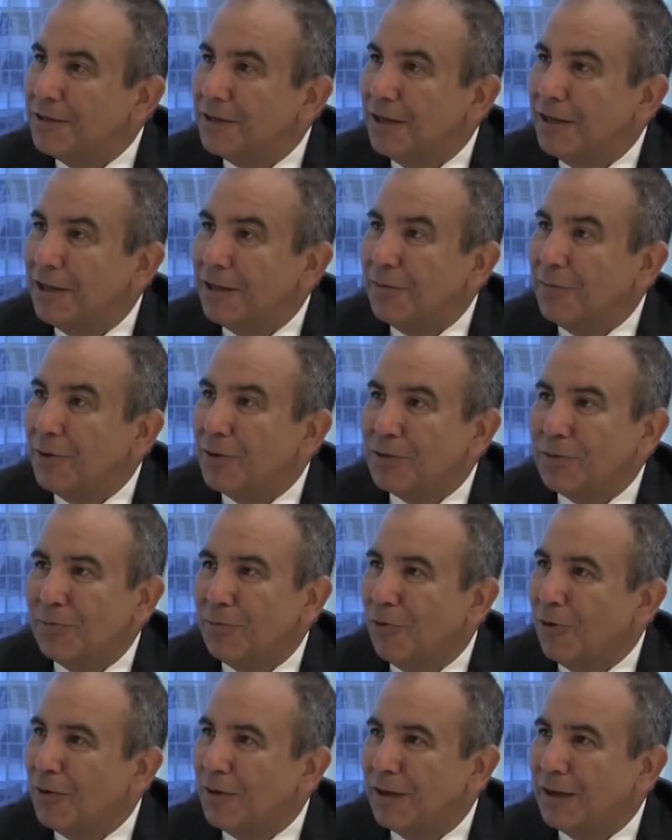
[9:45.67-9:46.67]
and I think the most
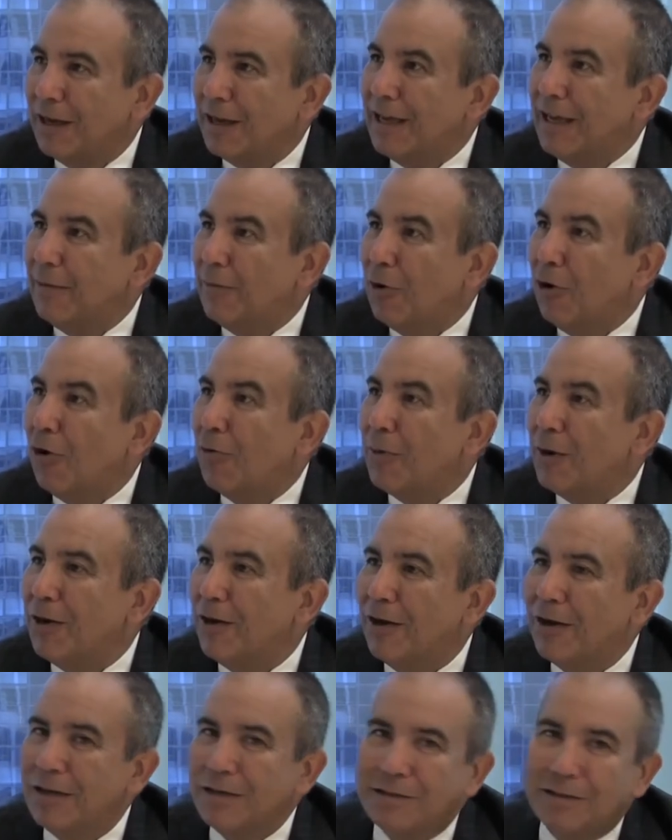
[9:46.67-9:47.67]
important thing I keep harping
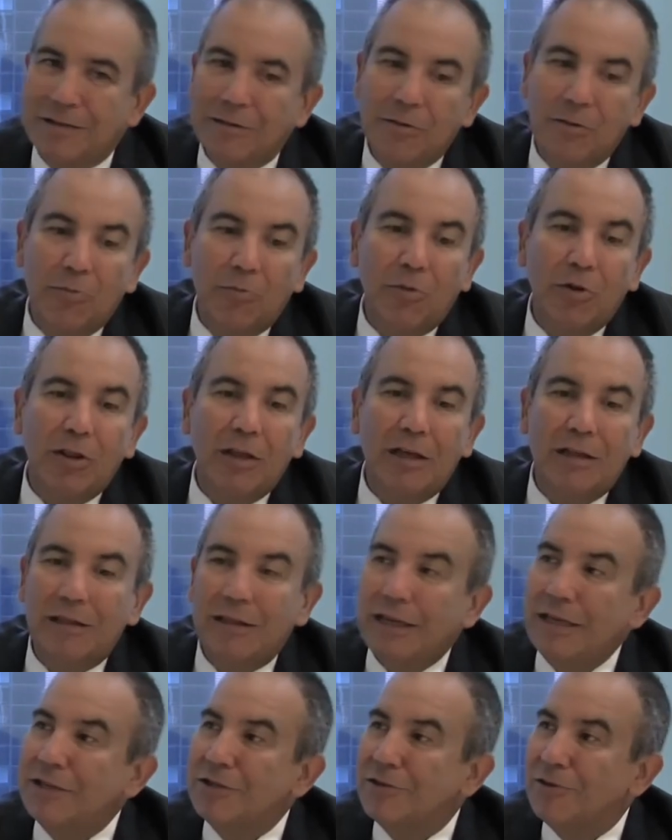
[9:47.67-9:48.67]
on is really
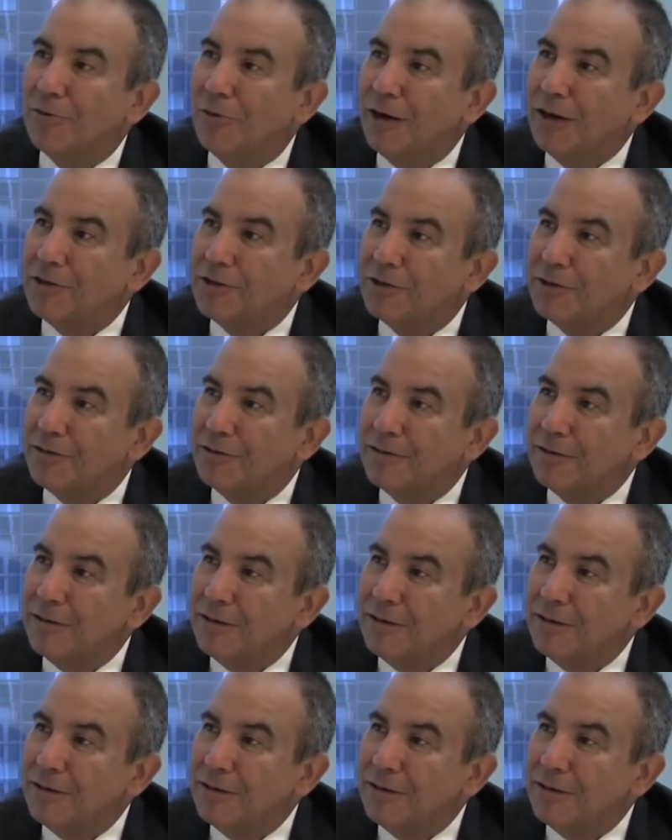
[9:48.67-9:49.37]
lease duration.